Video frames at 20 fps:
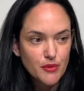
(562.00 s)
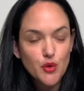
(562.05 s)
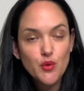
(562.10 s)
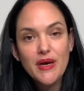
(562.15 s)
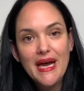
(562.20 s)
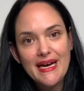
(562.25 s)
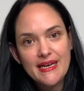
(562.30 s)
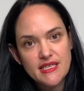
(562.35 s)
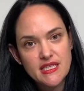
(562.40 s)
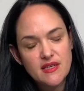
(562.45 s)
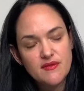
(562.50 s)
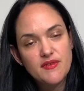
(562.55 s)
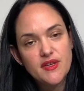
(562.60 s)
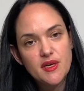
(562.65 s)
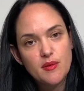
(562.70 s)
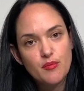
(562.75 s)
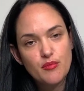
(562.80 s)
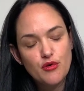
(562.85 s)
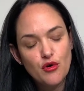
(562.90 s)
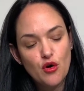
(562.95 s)

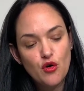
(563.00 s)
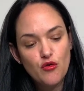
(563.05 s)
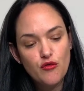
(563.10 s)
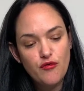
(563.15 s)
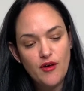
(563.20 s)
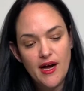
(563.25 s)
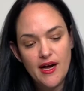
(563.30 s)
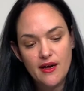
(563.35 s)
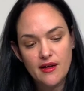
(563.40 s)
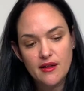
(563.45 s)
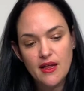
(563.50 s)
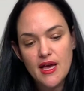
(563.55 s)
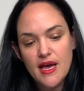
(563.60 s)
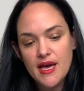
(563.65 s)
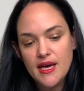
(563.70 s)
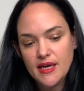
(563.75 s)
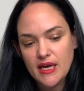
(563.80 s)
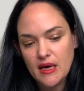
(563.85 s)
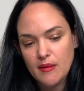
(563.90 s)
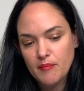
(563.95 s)
activity profile
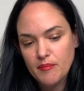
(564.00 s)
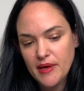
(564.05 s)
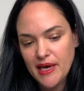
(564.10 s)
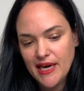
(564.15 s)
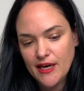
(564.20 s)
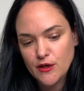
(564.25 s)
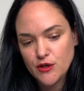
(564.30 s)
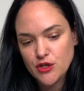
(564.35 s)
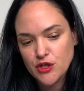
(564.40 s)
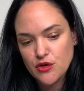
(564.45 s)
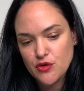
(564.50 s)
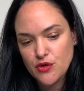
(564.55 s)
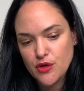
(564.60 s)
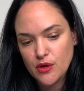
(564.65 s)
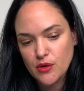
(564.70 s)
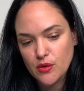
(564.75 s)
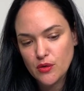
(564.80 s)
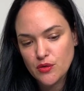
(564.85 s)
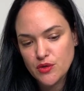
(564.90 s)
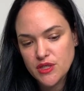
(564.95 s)
compared to
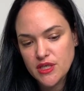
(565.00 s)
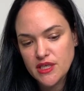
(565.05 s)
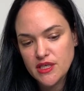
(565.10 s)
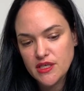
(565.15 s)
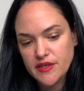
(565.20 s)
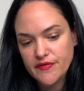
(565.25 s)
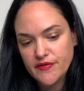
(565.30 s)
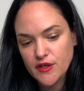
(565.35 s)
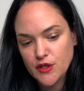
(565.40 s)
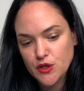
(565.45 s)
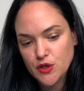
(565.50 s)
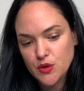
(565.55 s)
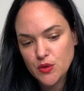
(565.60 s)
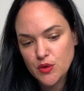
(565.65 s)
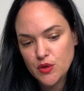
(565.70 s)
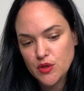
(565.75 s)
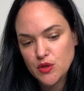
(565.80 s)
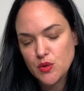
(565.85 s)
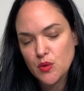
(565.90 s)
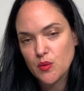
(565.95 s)
those
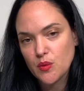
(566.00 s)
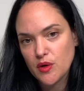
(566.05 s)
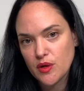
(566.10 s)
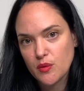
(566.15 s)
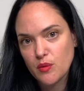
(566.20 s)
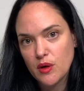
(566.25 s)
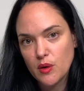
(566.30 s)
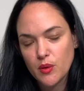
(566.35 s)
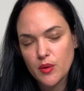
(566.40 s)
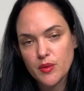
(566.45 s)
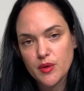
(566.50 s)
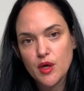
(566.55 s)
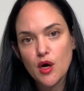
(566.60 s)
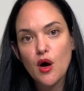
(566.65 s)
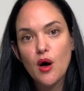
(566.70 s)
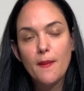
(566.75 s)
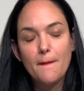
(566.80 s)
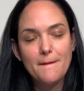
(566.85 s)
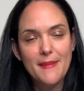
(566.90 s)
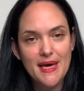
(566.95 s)
individuals with what we would
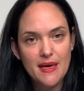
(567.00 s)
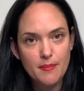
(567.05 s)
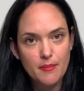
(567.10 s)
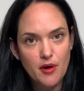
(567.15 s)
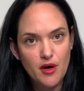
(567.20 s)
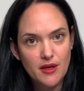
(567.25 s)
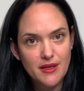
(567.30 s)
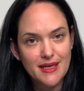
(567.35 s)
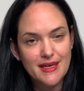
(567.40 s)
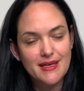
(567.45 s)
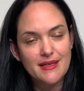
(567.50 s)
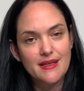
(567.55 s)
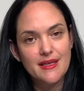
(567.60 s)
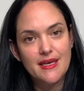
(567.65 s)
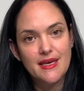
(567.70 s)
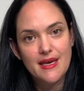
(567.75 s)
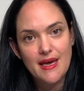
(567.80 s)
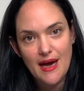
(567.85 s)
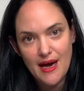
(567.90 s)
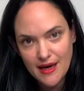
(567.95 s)
call
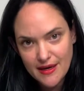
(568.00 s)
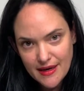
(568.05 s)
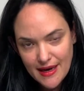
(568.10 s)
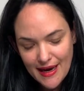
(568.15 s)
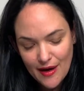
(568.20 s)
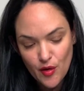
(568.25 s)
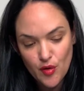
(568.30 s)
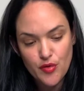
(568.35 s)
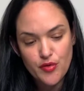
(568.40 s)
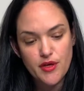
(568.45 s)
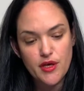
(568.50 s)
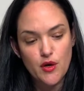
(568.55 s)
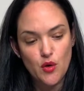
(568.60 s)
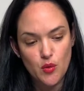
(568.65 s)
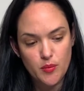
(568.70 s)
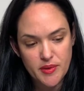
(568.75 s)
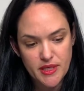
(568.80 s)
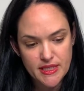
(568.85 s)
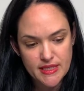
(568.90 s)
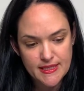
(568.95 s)
metabolically unhealthy
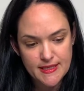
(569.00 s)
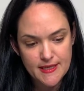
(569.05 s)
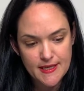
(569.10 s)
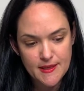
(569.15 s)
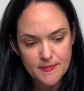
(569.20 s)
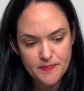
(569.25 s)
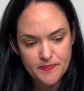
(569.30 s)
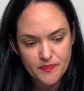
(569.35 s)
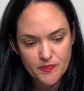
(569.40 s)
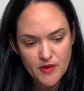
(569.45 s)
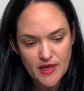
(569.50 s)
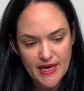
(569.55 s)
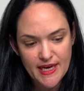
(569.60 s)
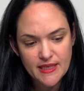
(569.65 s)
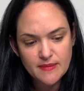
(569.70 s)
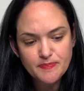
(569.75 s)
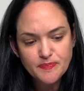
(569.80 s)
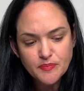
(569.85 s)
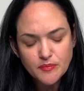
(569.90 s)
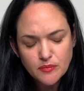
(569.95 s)
obesity.
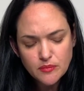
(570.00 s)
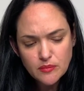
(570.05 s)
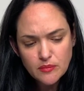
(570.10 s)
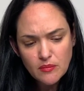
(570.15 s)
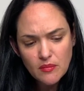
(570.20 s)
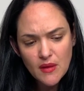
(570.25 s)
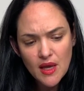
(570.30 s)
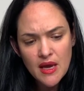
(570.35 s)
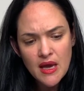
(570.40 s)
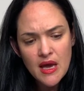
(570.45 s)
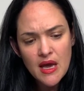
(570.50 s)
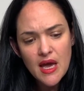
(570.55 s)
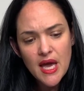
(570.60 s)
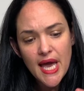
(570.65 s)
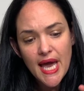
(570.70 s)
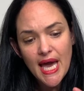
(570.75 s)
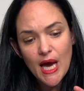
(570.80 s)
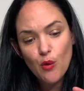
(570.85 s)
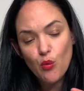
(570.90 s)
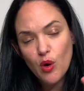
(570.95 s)
Okay,
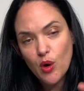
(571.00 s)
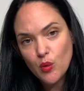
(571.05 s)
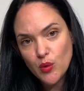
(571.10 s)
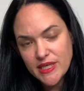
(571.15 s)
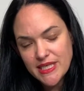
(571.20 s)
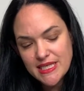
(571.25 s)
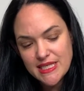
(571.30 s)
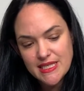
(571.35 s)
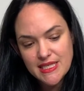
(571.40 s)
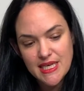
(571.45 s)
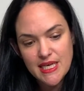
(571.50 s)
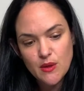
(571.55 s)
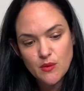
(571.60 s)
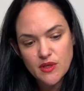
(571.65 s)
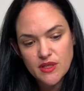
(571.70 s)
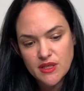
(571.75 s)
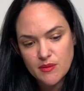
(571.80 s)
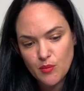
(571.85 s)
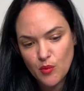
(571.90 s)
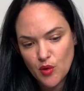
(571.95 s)
and what we see
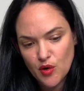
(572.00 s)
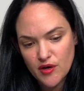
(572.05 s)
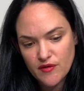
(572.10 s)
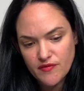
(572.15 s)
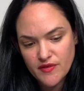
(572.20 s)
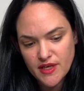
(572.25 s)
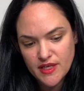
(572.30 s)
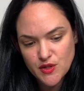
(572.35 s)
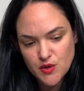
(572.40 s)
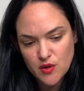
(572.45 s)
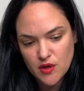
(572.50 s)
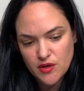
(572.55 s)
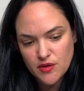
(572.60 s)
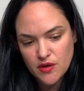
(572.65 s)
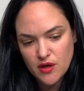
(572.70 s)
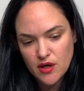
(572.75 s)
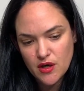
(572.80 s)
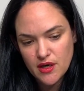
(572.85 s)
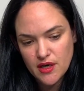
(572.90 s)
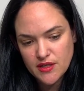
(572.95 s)
with more of this,
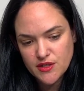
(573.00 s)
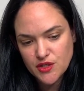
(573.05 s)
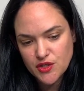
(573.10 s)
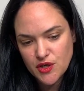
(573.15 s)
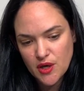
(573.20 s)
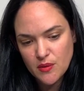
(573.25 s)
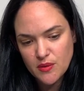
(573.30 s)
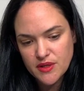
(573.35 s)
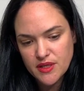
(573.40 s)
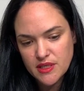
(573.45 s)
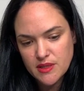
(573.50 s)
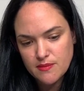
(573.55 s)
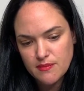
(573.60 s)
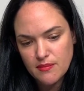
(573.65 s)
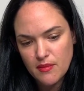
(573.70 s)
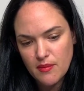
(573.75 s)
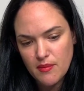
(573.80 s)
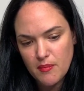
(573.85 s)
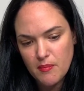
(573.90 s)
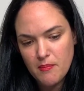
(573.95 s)
I'll start with this
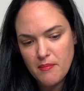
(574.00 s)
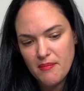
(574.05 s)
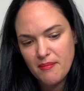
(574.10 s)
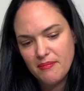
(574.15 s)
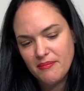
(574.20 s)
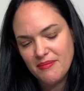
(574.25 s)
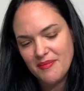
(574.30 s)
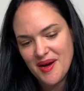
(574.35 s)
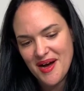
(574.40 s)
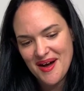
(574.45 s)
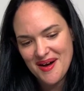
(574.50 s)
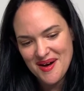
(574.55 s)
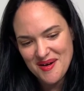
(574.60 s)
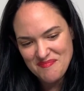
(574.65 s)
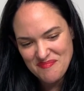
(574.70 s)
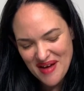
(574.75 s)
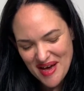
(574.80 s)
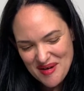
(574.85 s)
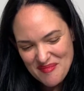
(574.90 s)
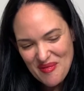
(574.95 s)

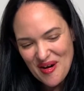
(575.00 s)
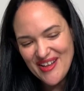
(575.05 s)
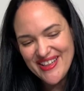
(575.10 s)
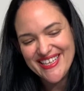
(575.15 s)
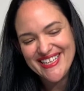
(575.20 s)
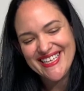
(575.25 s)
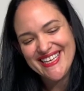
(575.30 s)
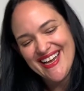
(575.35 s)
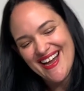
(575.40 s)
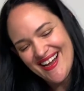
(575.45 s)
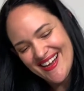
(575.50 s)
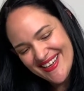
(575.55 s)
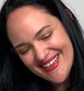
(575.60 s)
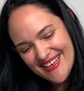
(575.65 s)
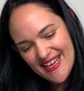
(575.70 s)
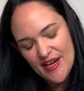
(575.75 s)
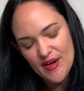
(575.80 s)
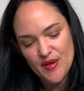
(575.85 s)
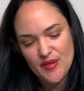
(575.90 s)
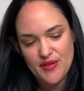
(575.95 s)
metabolically
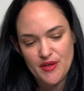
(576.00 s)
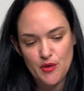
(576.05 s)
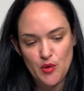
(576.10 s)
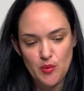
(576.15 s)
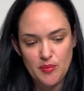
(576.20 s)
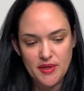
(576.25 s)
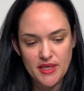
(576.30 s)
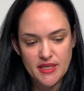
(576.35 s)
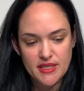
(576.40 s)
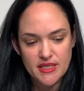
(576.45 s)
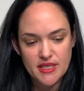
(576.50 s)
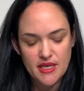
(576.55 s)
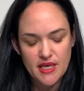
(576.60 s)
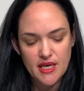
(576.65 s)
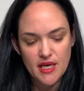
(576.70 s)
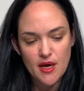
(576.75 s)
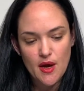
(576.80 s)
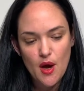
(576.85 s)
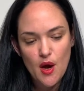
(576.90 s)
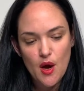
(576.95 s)
unhealthy obesity,